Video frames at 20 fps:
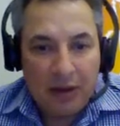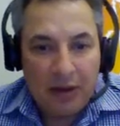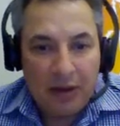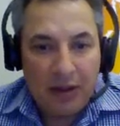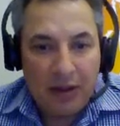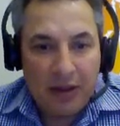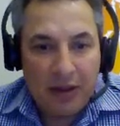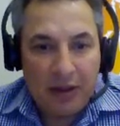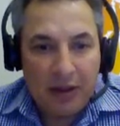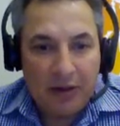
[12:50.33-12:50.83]

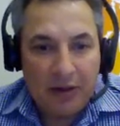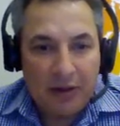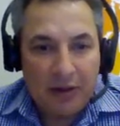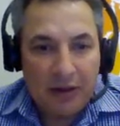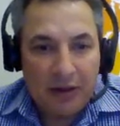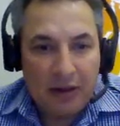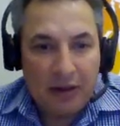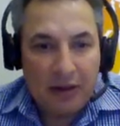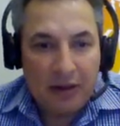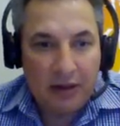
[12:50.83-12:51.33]

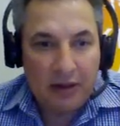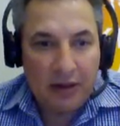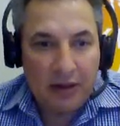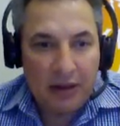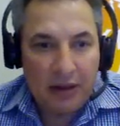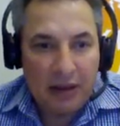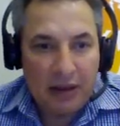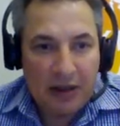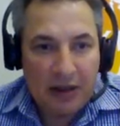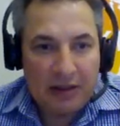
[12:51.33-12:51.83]

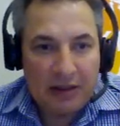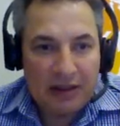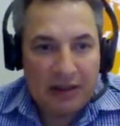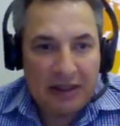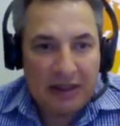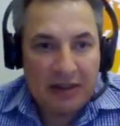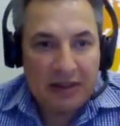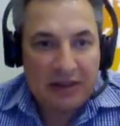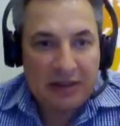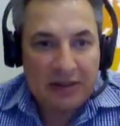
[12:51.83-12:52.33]
as I
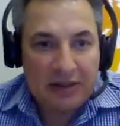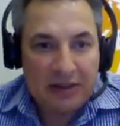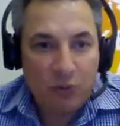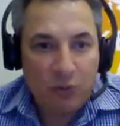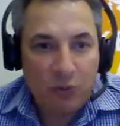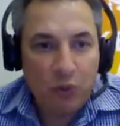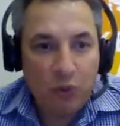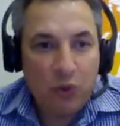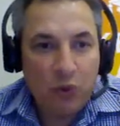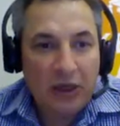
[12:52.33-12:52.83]
say on this
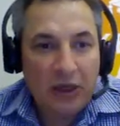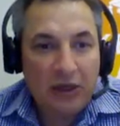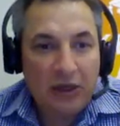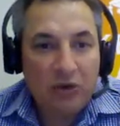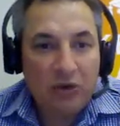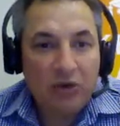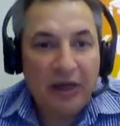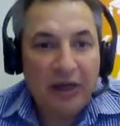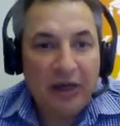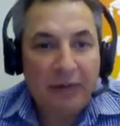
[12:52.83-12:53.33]
site,
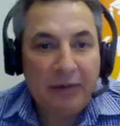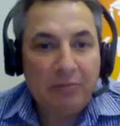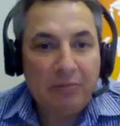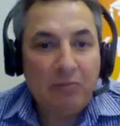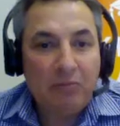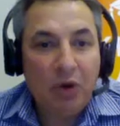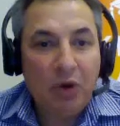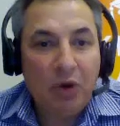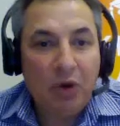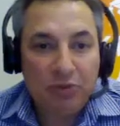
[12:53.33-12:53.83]
we can
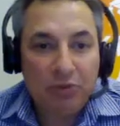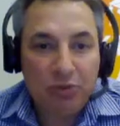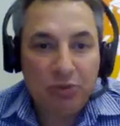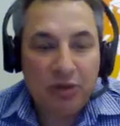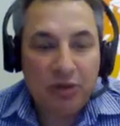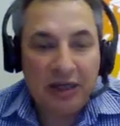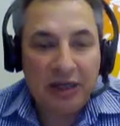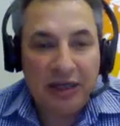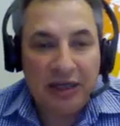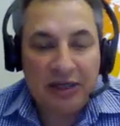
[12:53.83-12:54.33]
create
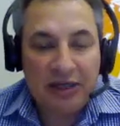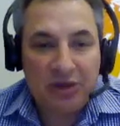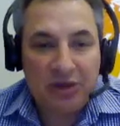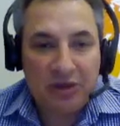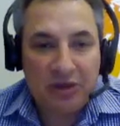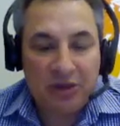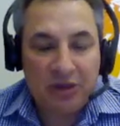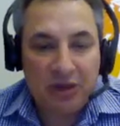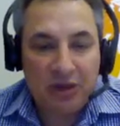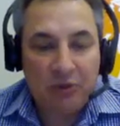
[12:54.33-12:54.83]
multiple
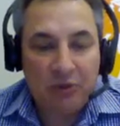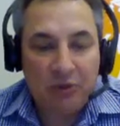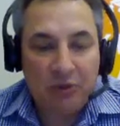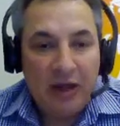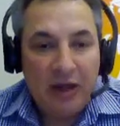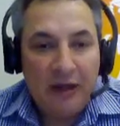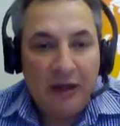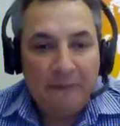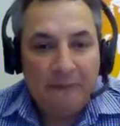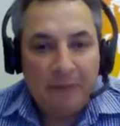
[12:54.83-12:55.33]
connections.
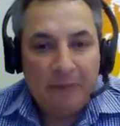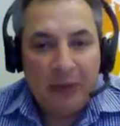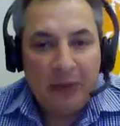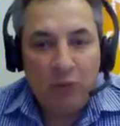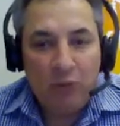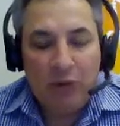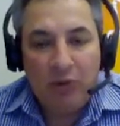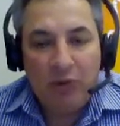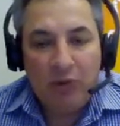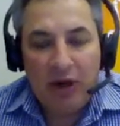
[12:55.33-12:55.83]
So
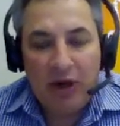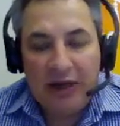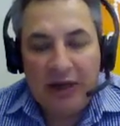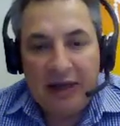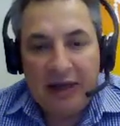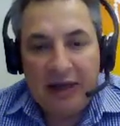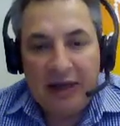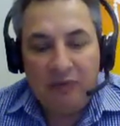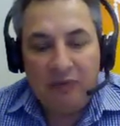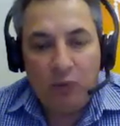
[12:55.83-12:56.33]
we
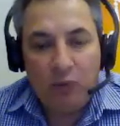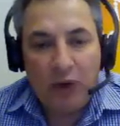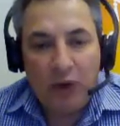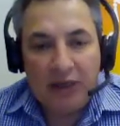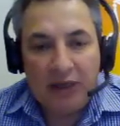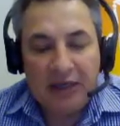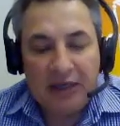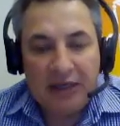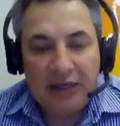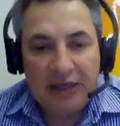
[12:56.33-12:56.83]
might have
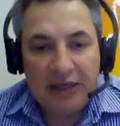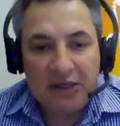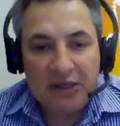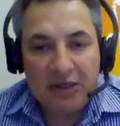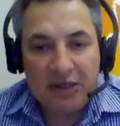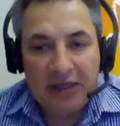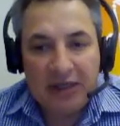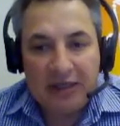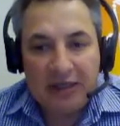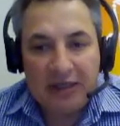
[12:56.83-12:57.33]
one
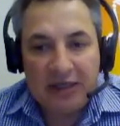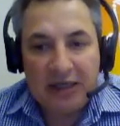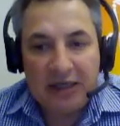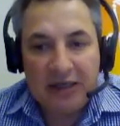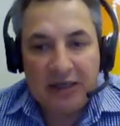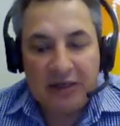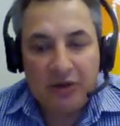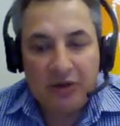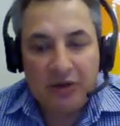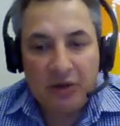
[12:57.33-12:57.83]
connection
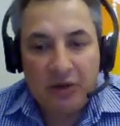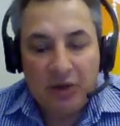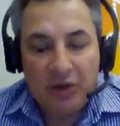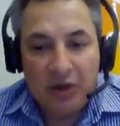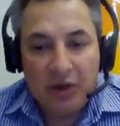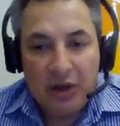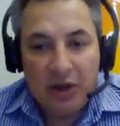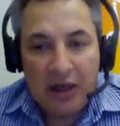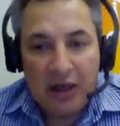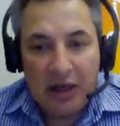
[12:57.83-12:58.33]
that's getting
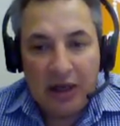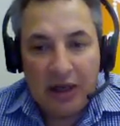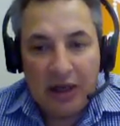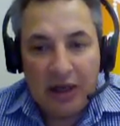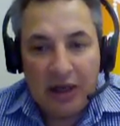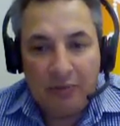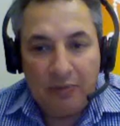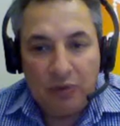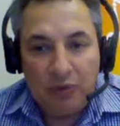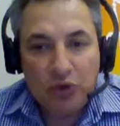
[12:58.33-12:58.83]

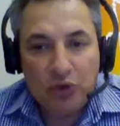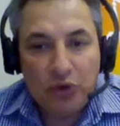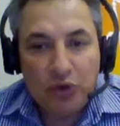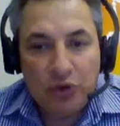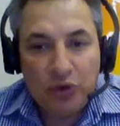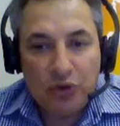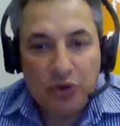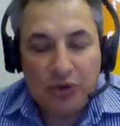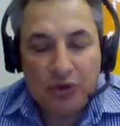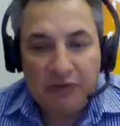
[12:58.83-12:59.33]

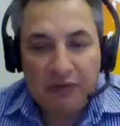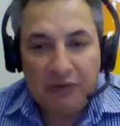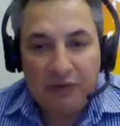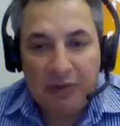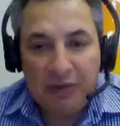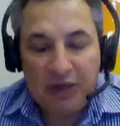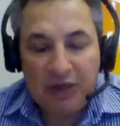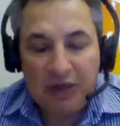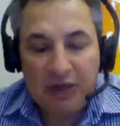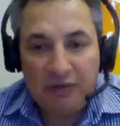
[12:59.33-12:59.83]
new user
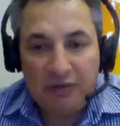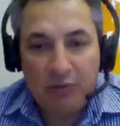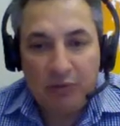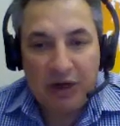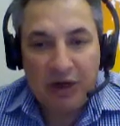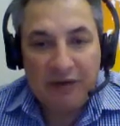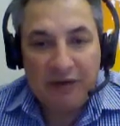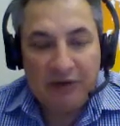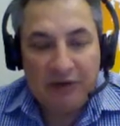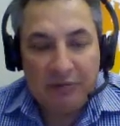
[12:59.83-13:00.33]
information
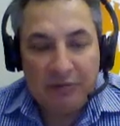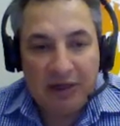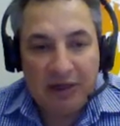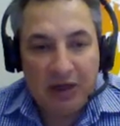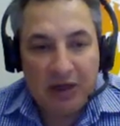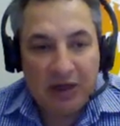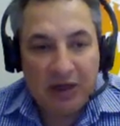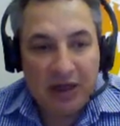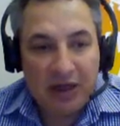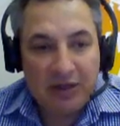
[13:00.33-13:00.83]
from one
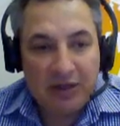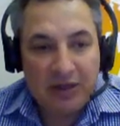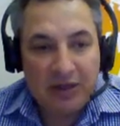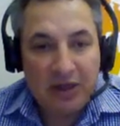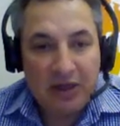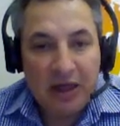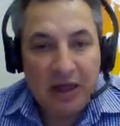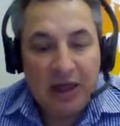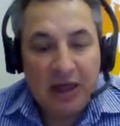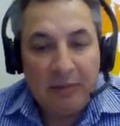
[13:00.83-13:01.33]
FTP
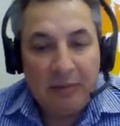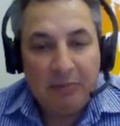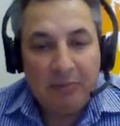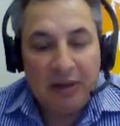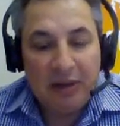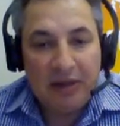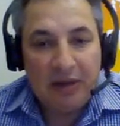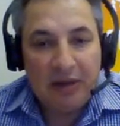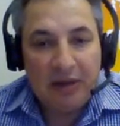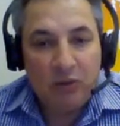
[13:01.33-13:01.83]
location,
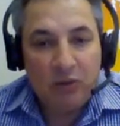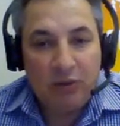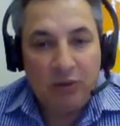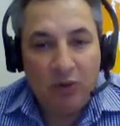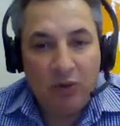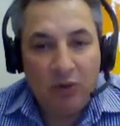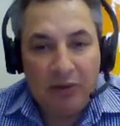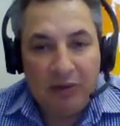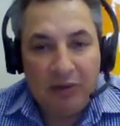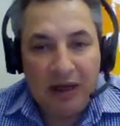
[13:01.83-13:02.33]
but then we
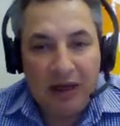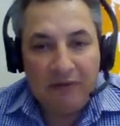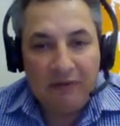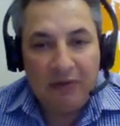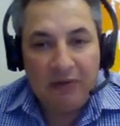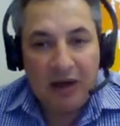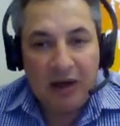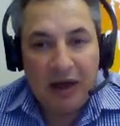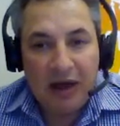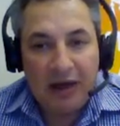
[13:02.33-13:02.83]
might
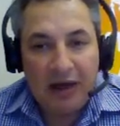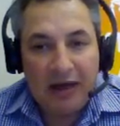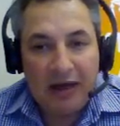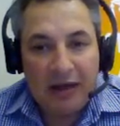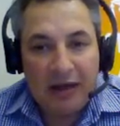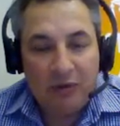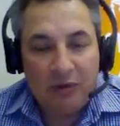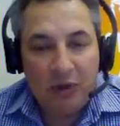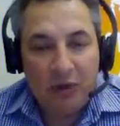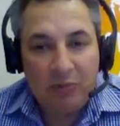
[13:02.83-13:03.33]
have
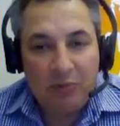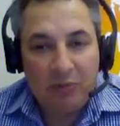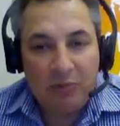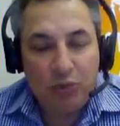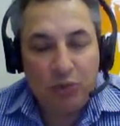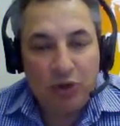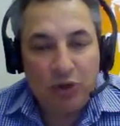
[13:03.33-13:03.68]
another one